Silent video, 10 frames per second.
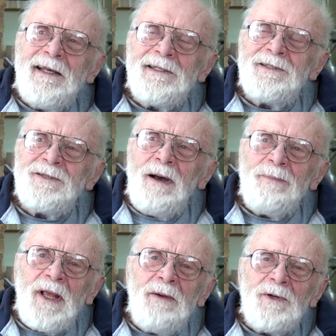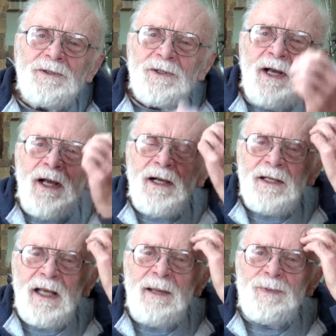It's something which
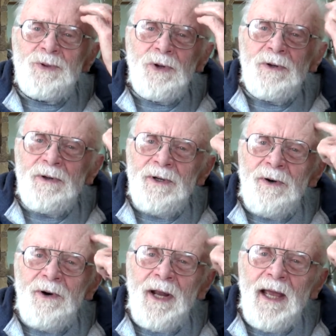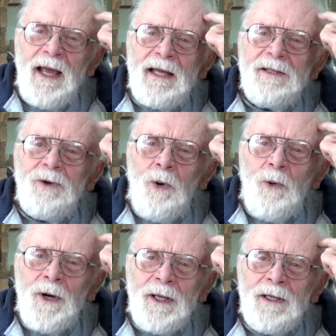keeps your, your head
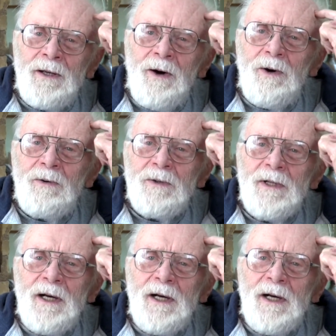going, you know?